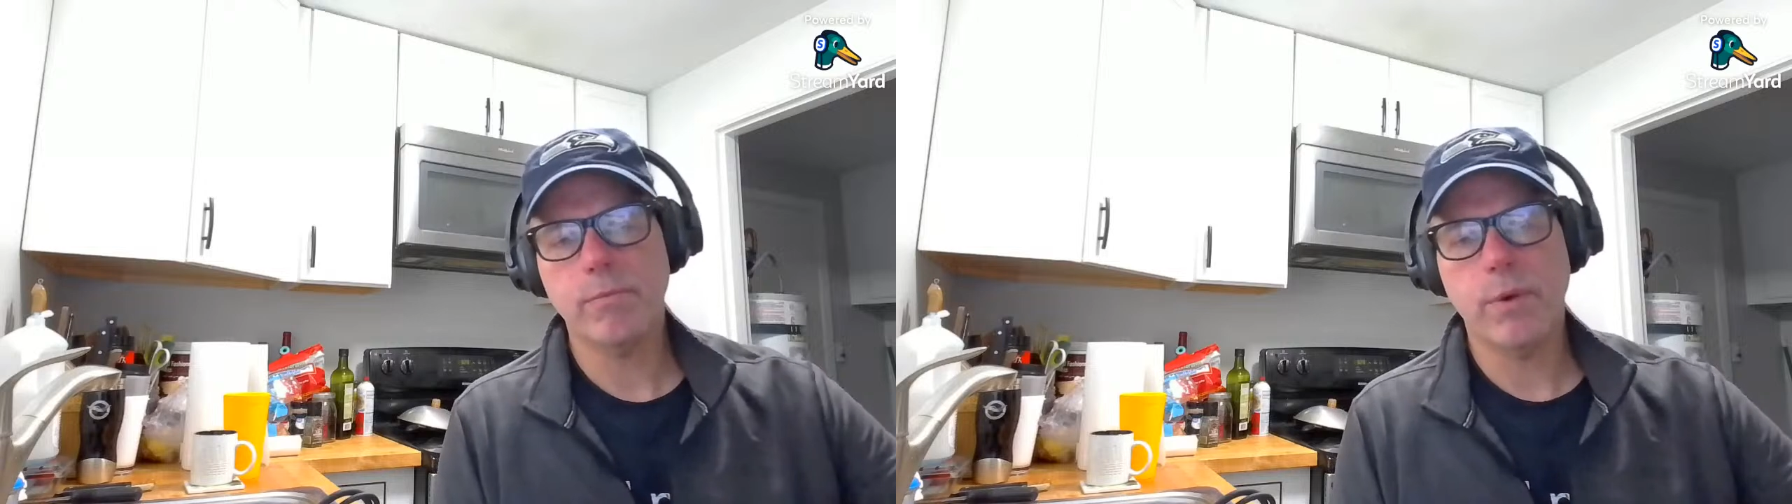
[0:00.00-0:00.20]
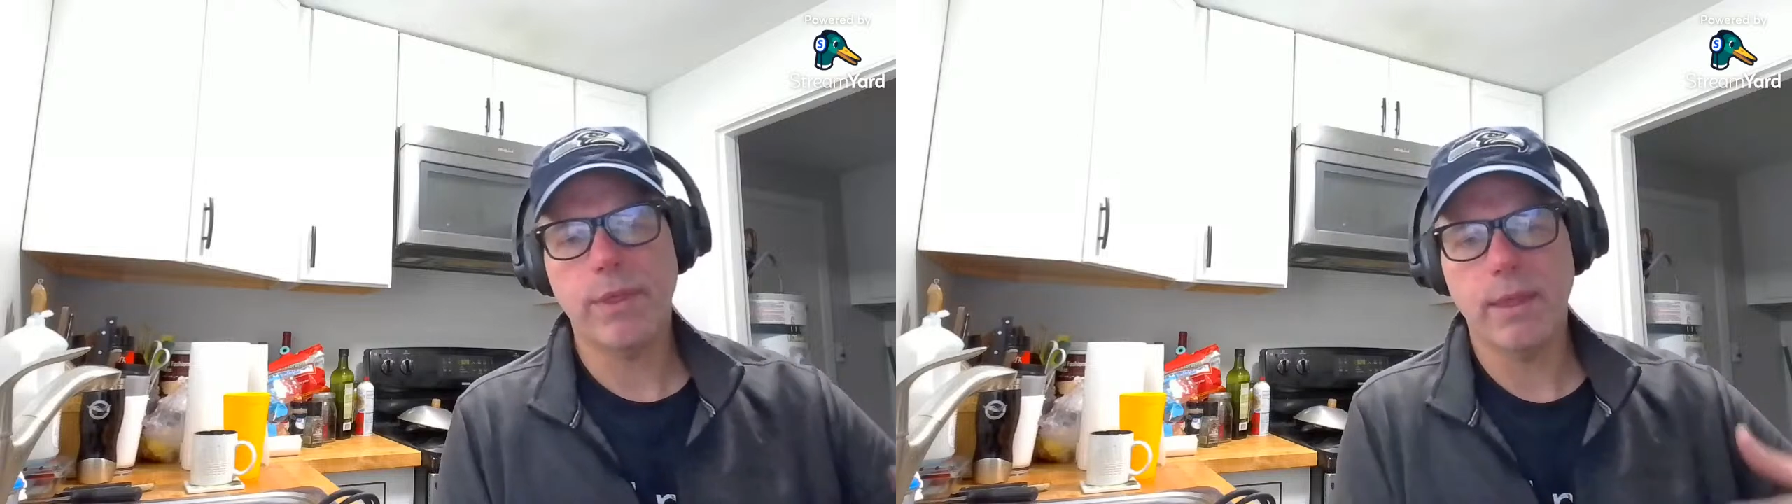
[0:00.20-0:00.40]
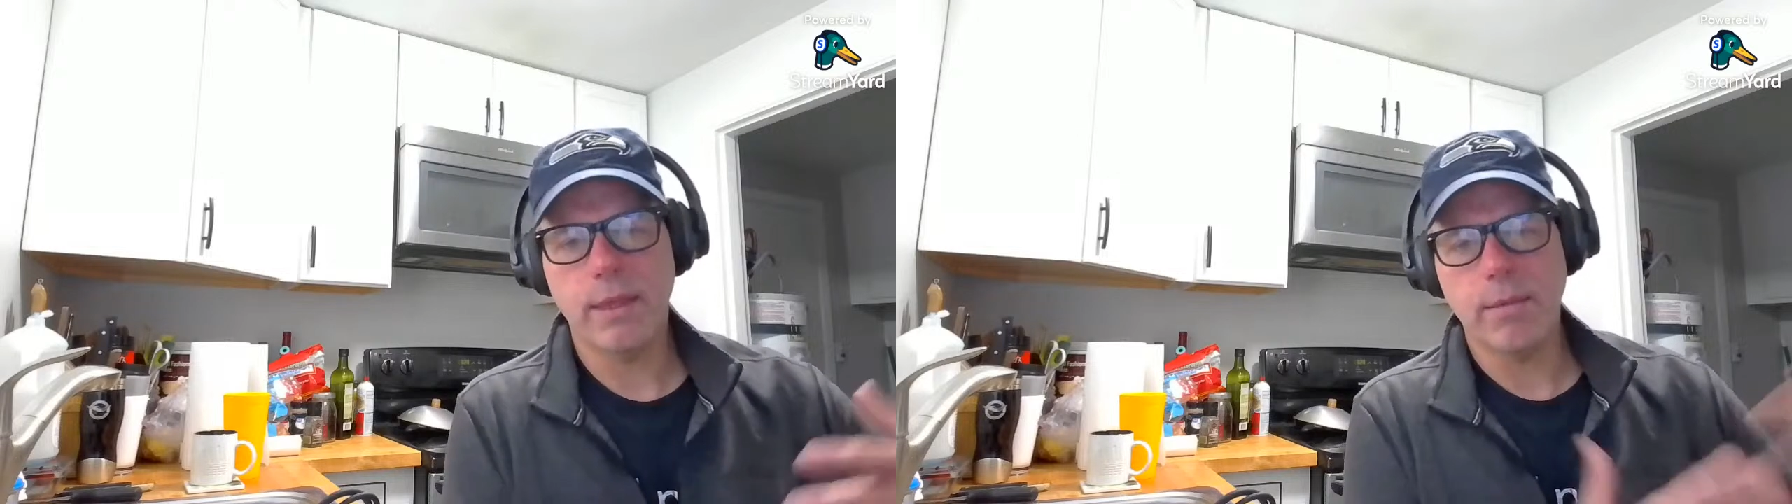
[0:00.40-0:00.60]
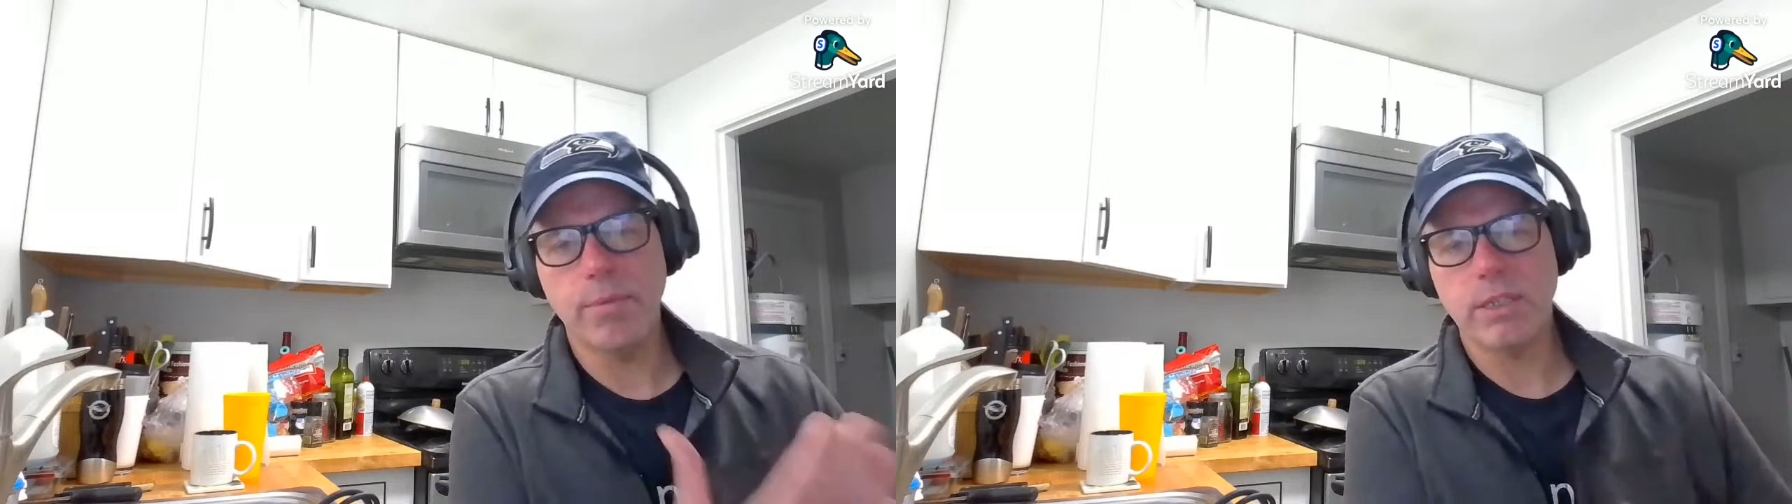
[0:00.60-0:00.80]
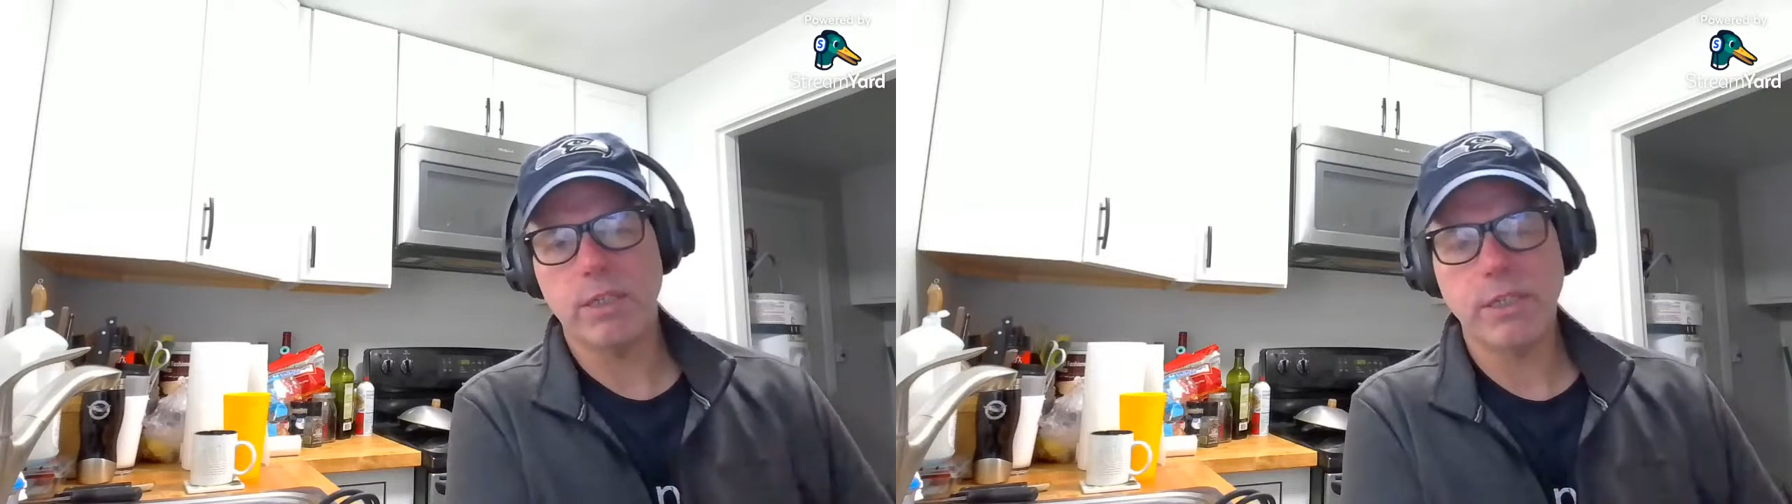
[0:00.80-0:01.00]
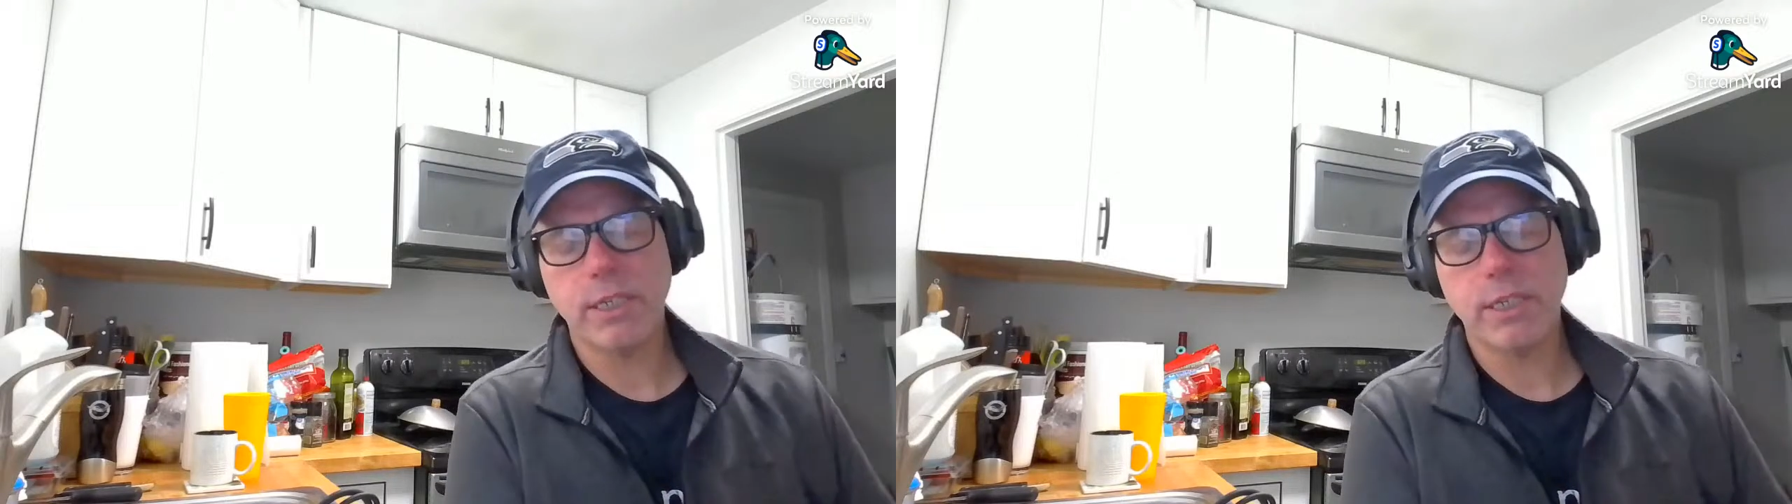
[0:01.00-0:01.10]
within the business